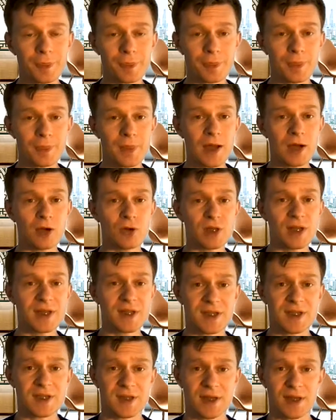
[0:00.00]
Now let
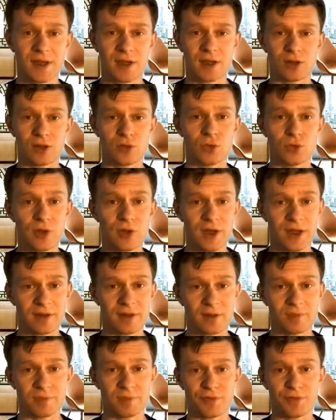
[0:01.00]
us take a look at
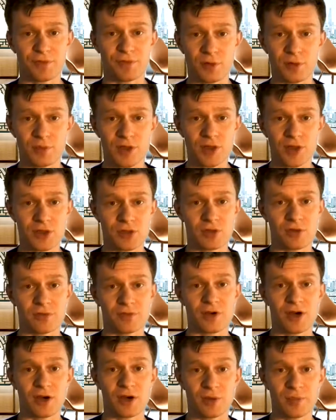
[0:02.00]
the performance
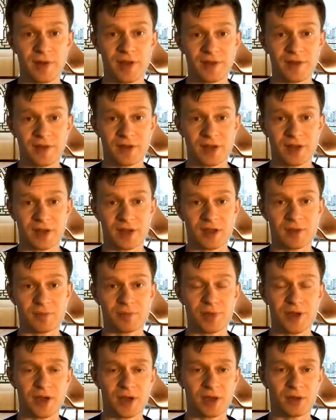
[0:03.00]
of our method and
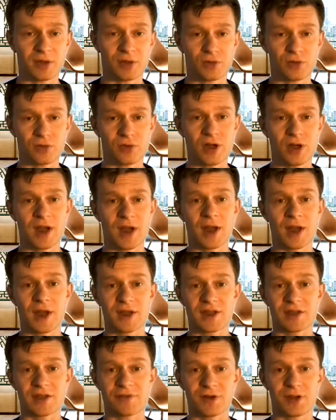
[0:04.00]
compare it to
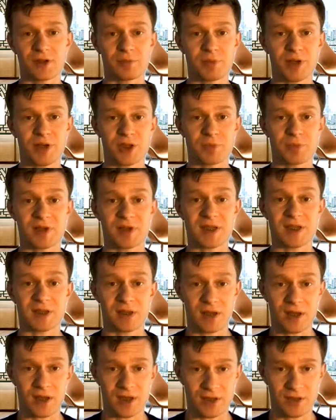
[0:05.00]
different batch
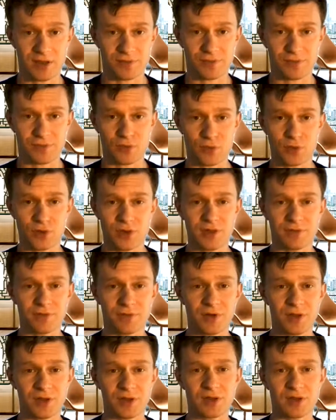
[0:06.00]
baselines for
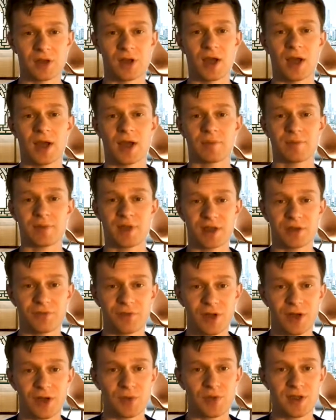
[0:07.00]
different update
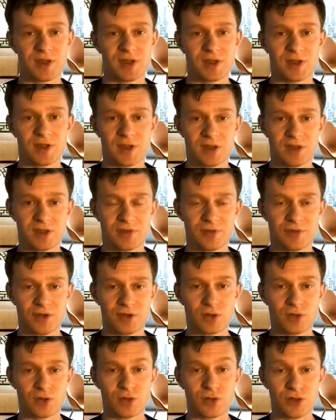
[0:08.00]
frequencies and
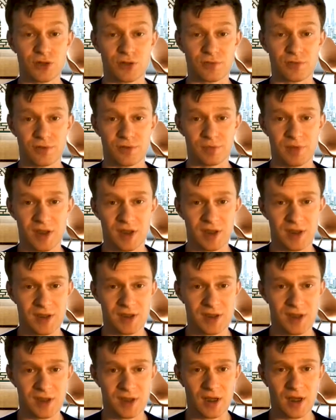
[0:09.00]
different costs of updates.
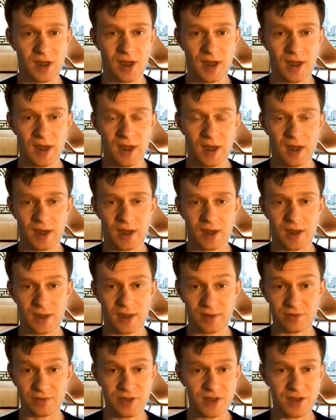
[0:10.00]

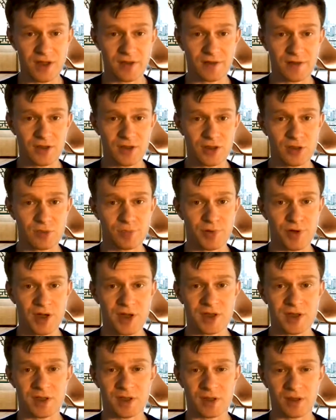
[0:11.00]
There is nothing
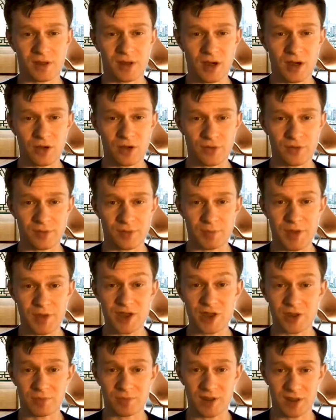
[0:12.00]
surprising in how the
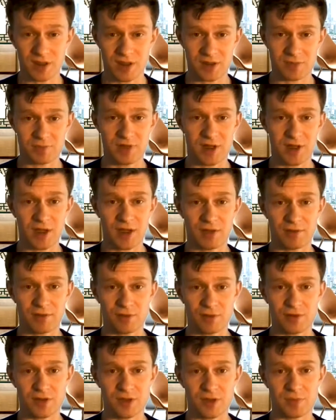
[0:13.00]
batch updates behave
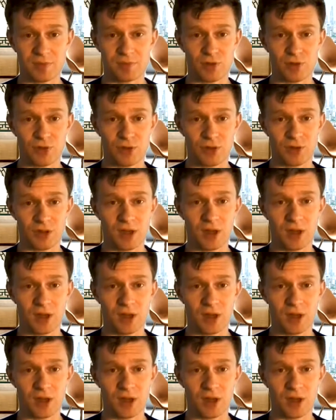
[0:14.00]
on this plot.